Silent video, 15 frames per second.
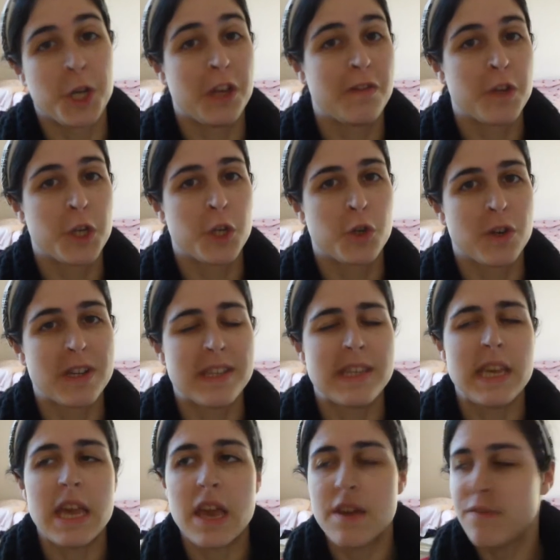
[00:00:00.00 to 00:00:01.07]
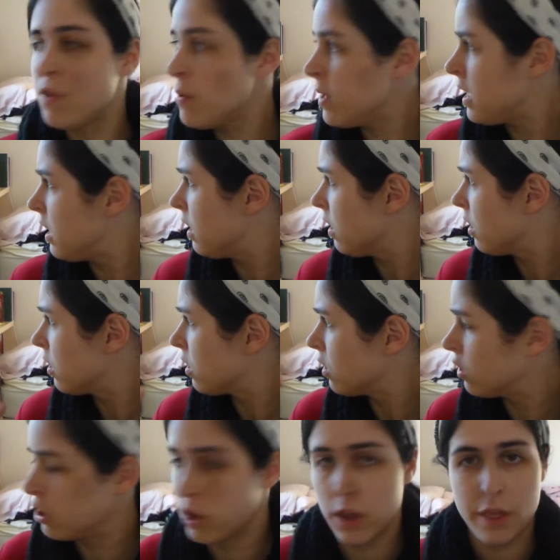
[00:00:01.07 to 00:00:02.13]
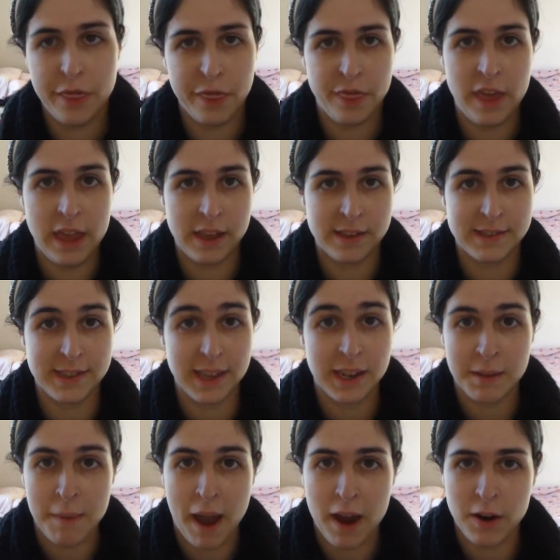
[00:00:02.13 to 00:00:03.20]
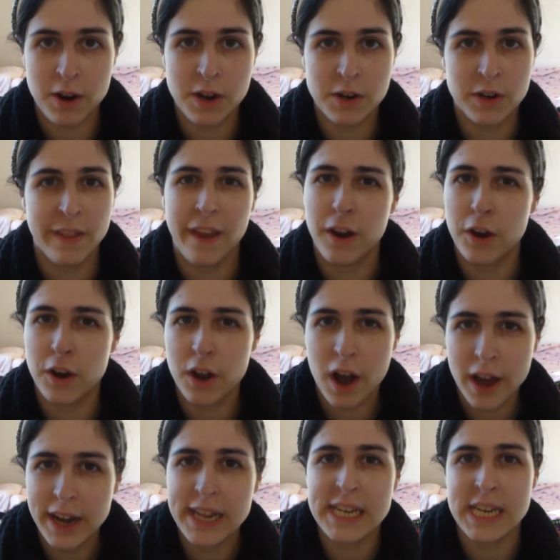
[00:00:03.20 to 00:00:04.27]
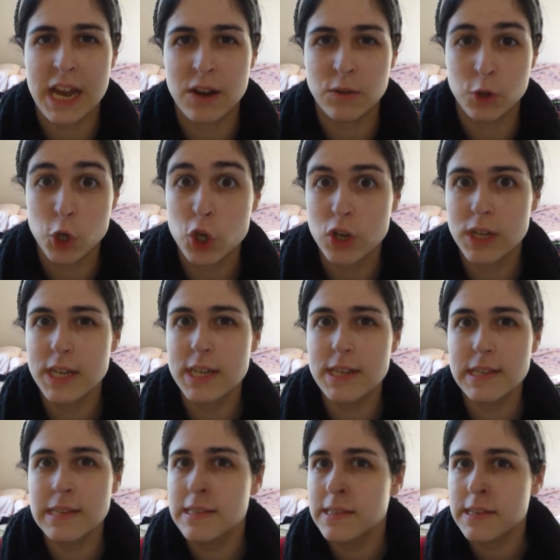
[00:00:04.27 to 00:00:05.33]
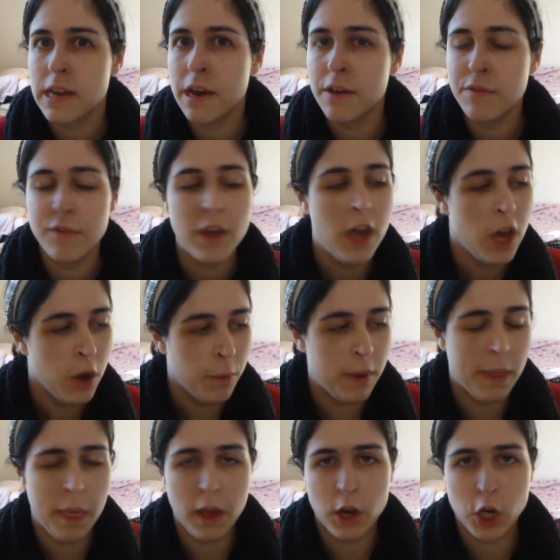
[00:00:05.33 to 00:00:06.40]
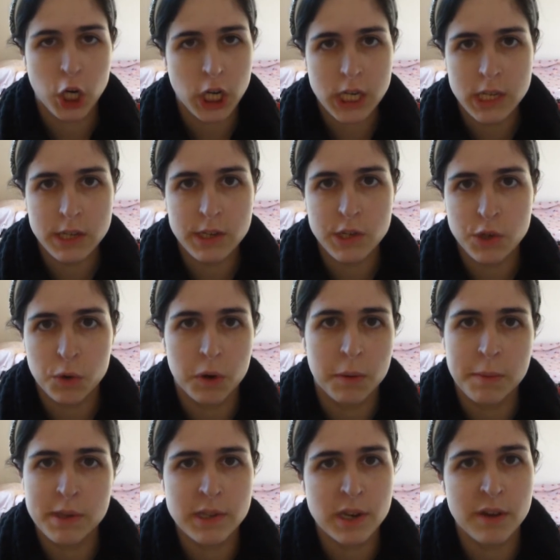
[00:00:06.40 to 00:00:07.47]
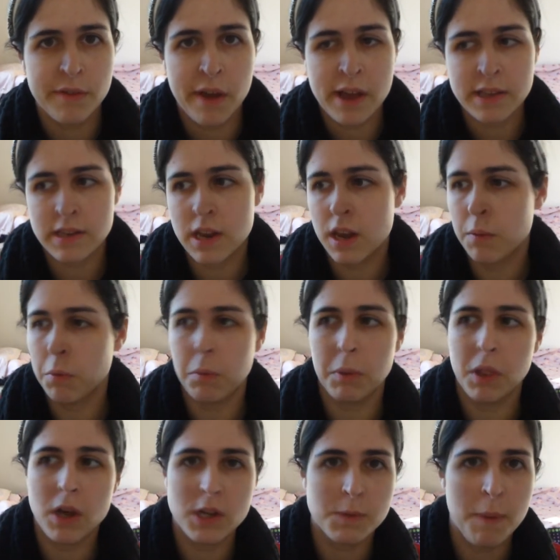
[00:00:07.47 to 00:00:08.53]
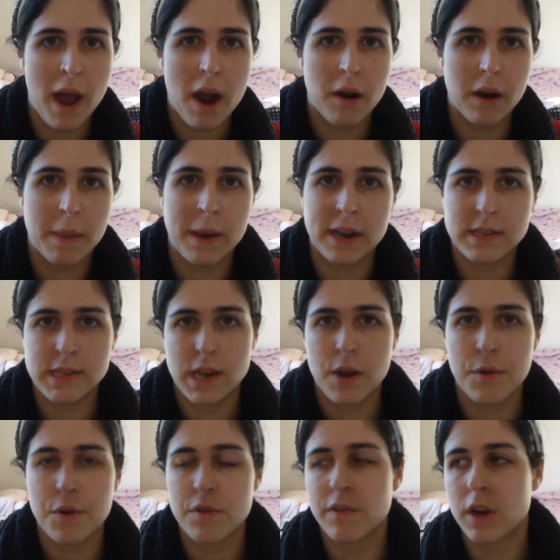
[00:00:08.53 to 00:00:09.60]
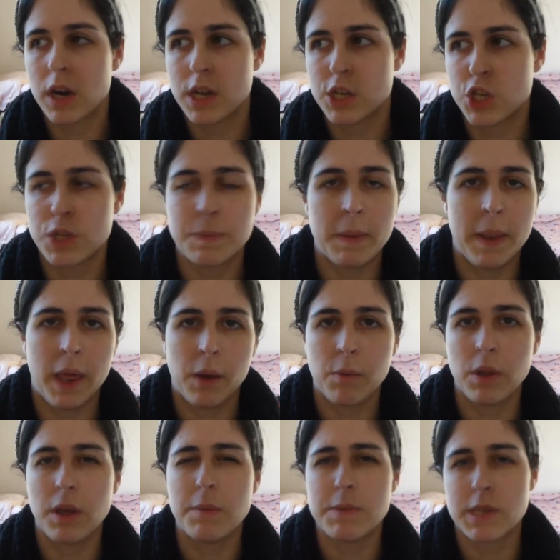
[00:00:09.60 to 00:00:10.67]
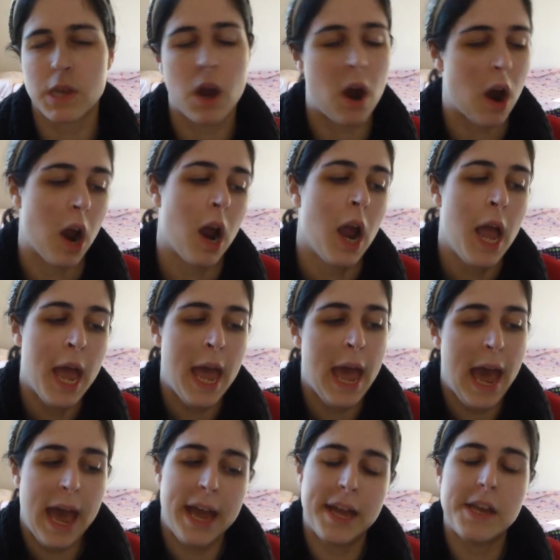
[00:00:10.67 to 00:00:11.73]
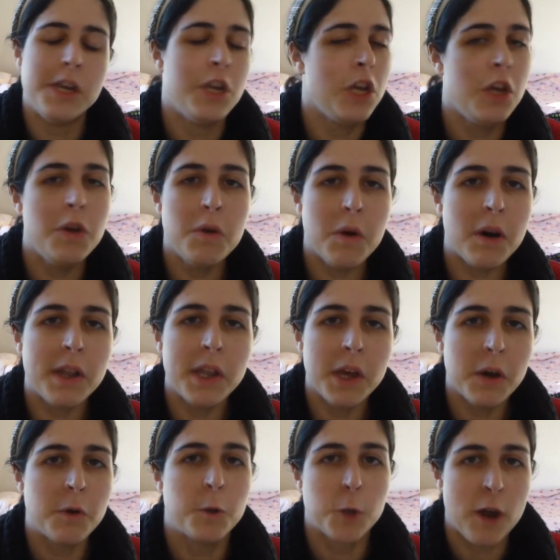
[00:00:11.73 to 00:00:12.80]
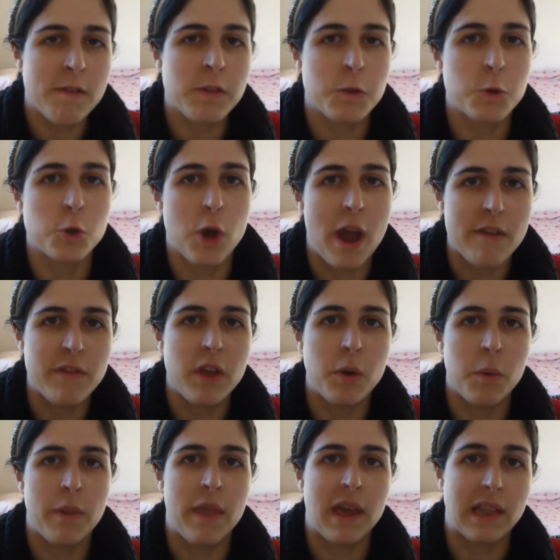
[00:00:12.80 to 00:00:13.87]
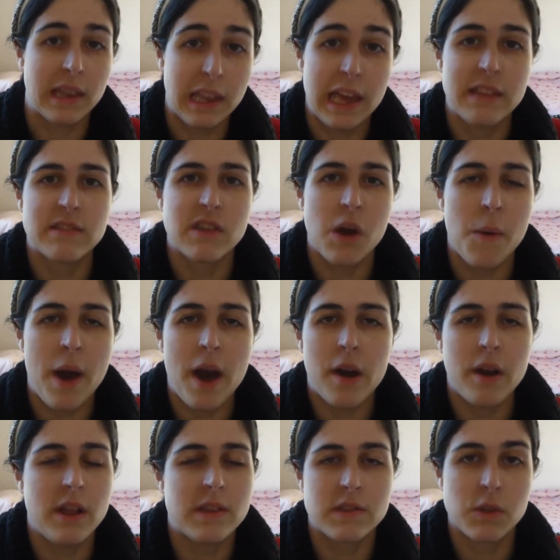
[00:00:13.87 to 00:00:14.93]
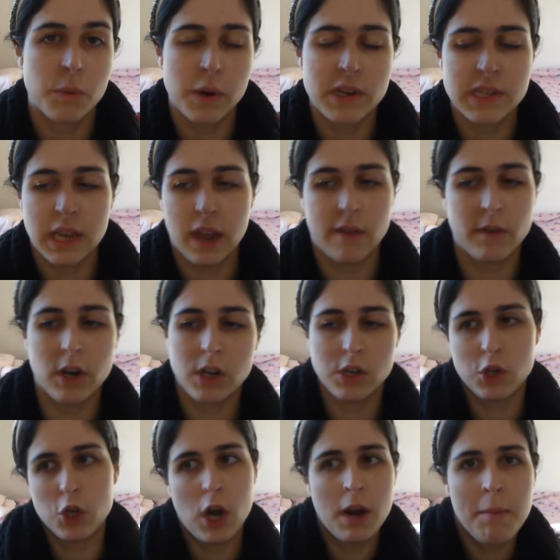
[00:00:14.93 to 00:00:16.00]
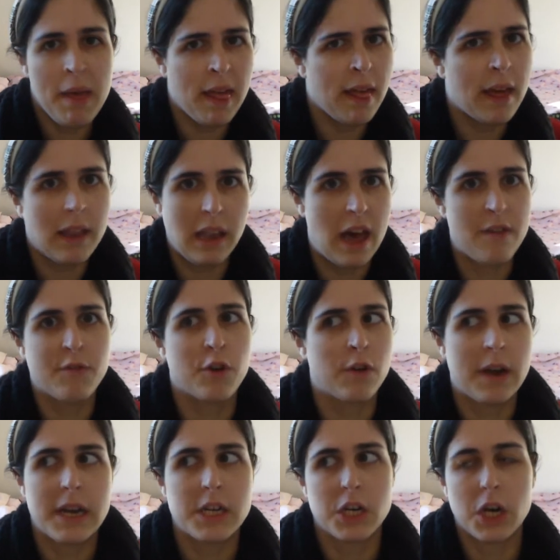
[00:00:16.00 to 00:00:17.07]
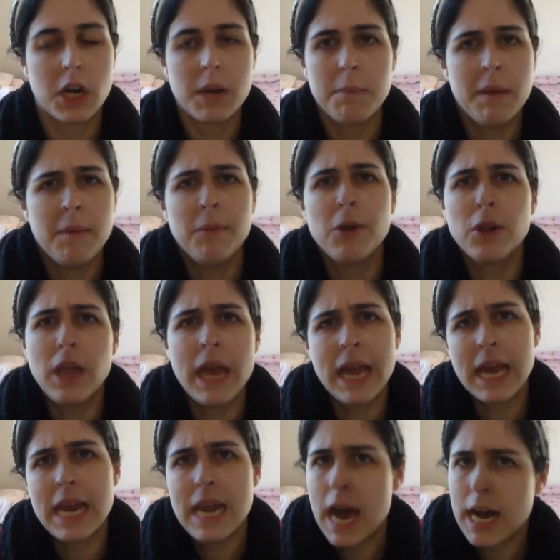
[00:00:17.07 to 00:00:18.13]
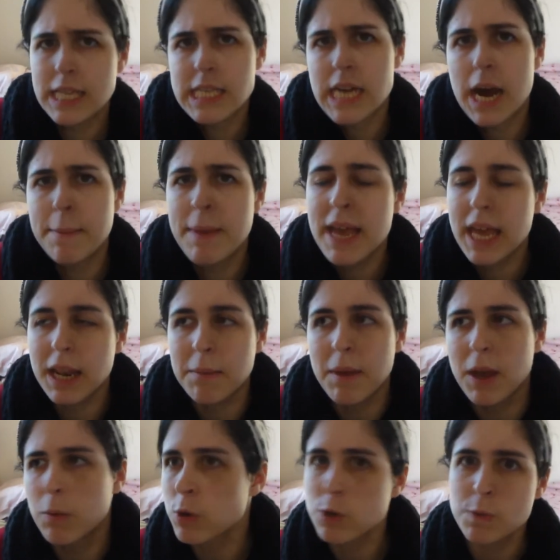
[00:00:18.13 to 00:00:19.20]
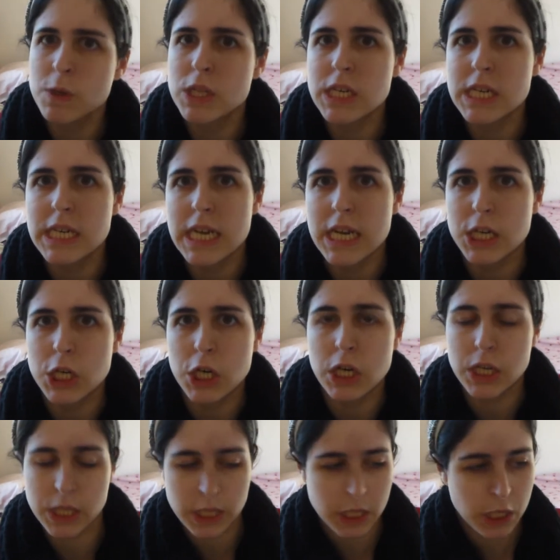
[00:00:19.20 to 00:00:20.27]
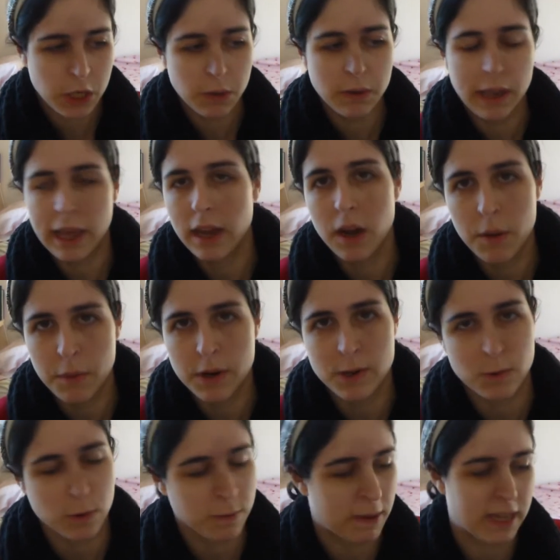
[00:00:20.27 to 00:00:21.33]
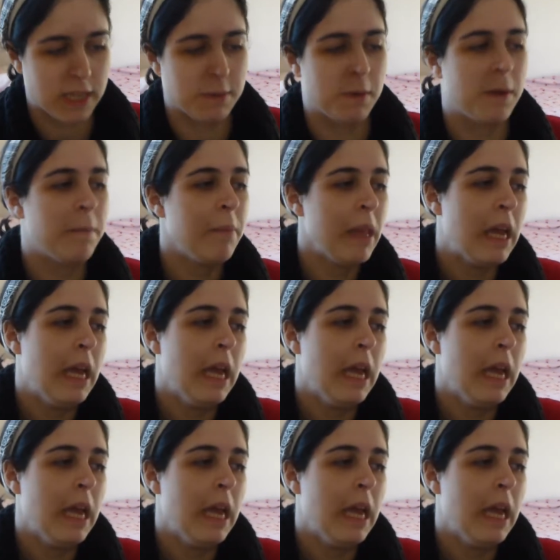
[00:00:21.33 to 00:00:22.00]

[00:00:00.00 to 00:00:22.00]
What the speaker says: This is Tracy. If you hear things in the background, they are cutting down trees and stuff. We had like a crazy storm and stuff last night where we lost power in the next town over, and it's just been like really bizarre. And you all know driving through traffic when like lights go out is the worst thing ever, because you're trying to make like a left or right turn and people are like not stopping, and I'm like, we're supposed to take turns, dude, like no one is responsible.